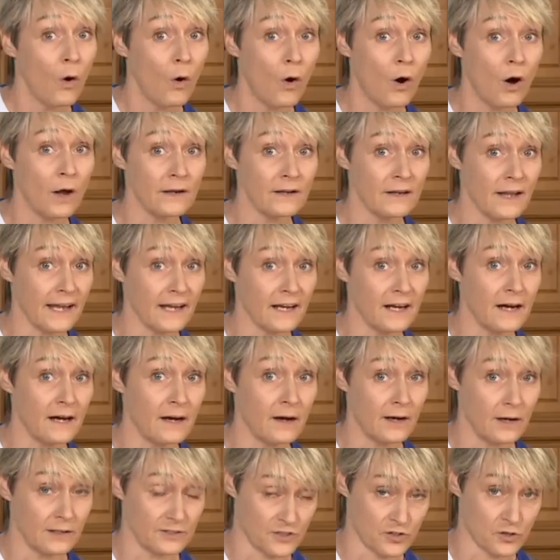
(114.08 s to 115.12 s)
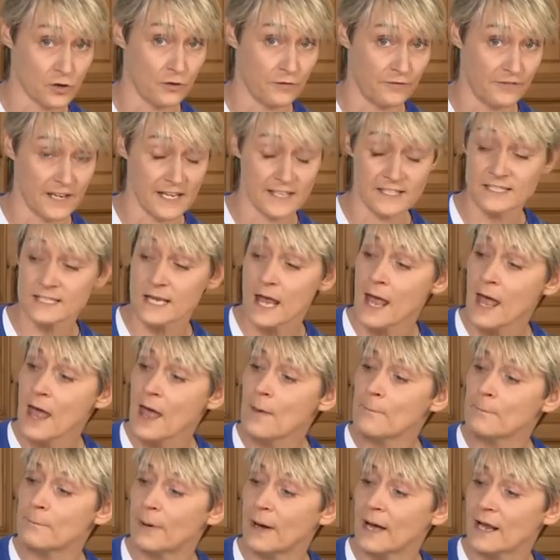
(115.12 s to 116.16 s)
on like a, a surface.
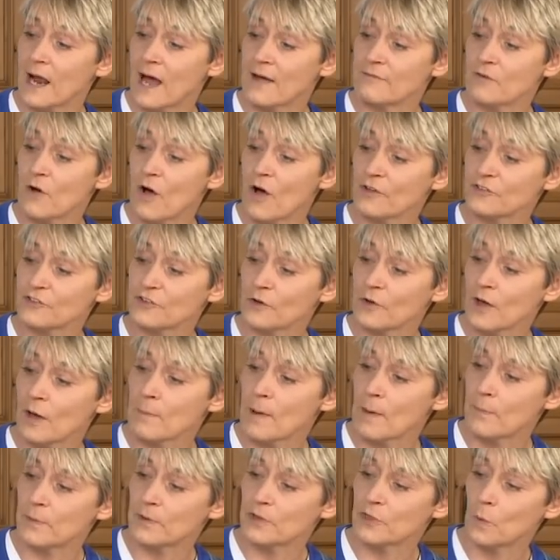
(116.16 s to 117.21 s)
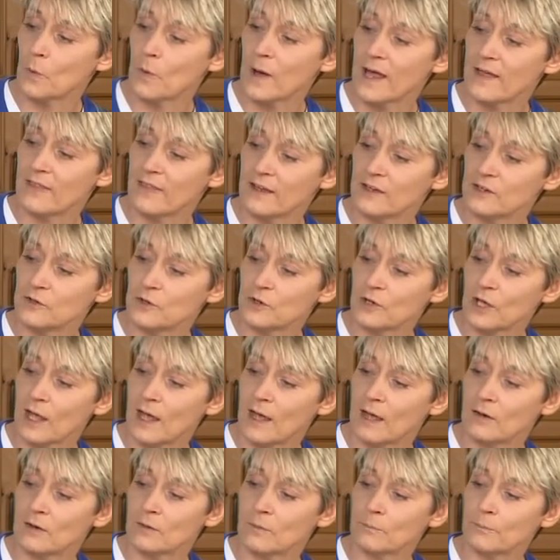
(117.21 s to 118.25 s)
But I've also come up with a way that you
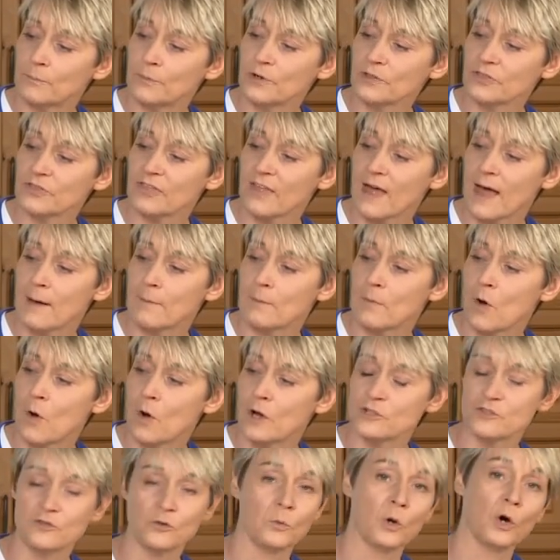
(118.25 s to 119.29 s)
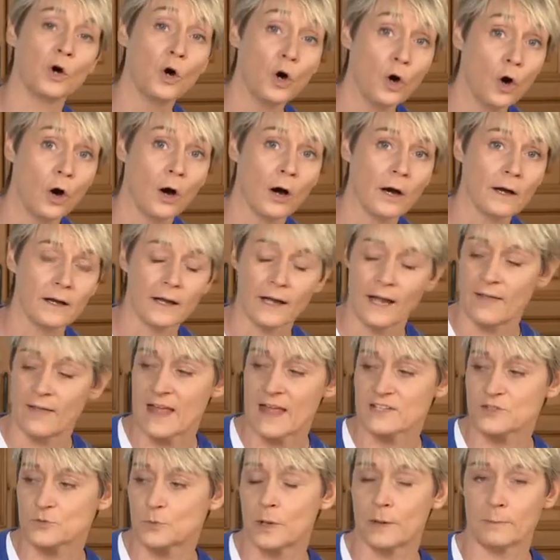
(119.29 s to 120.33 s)
can put them onto a hook,
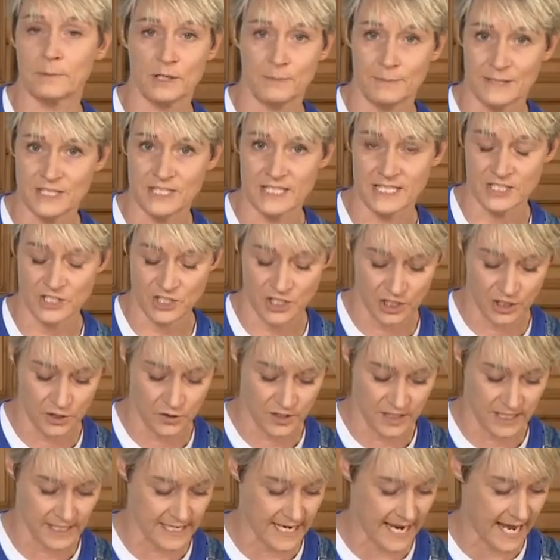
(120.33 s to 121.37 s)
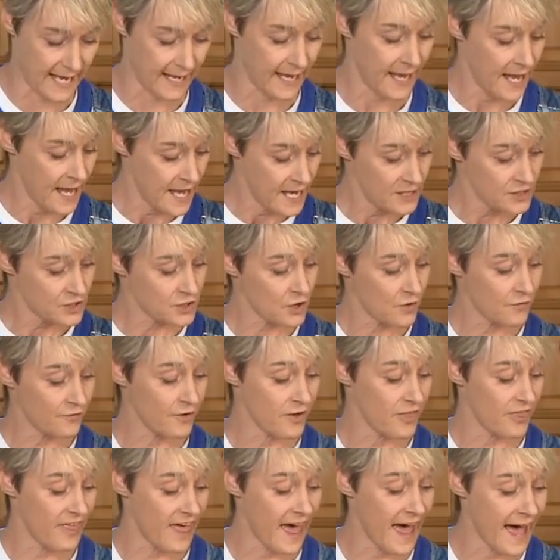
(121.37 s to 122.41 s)
that's what I'm going to be teaching you today. So
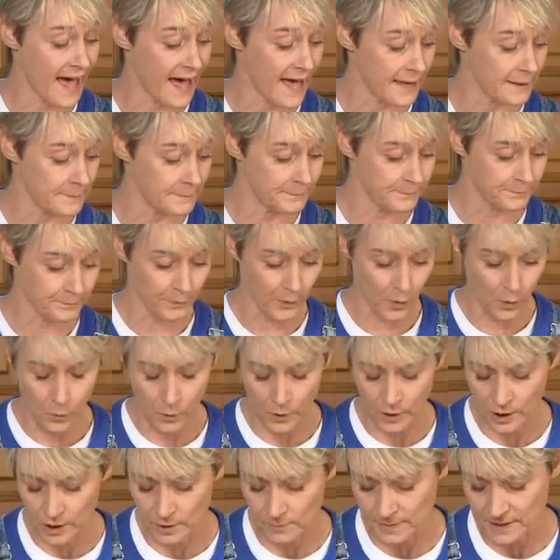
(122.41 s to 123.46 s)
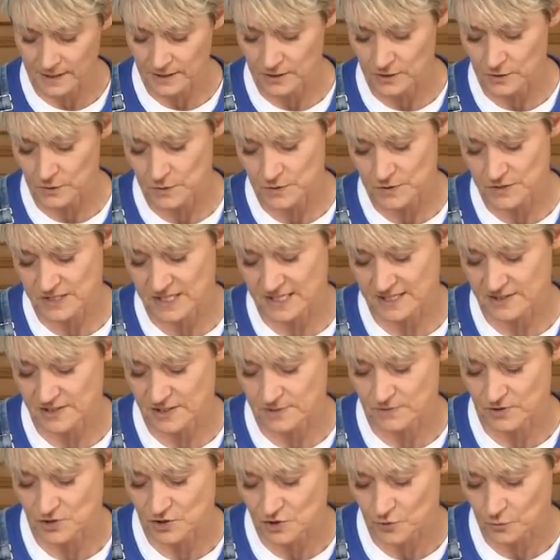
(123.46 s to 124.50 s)
for that, we're going to be using
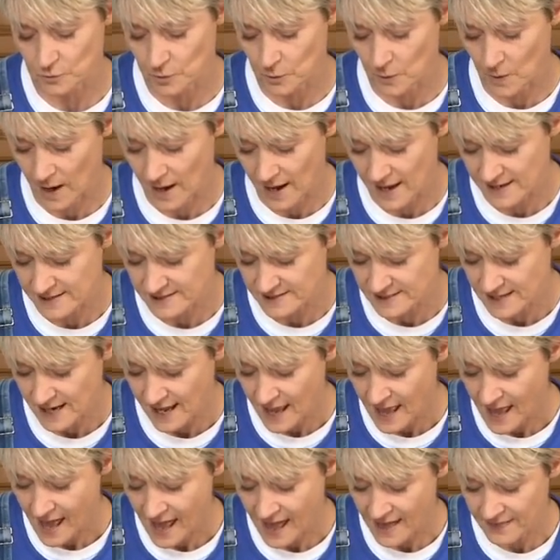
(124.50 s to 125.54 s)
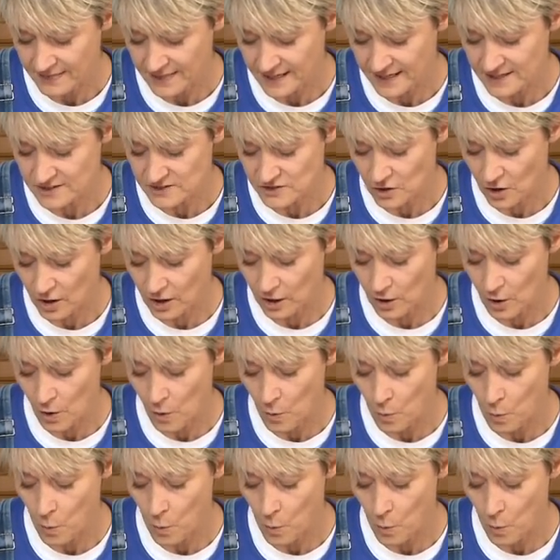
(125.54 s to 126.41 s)
some screw eyes, and these are a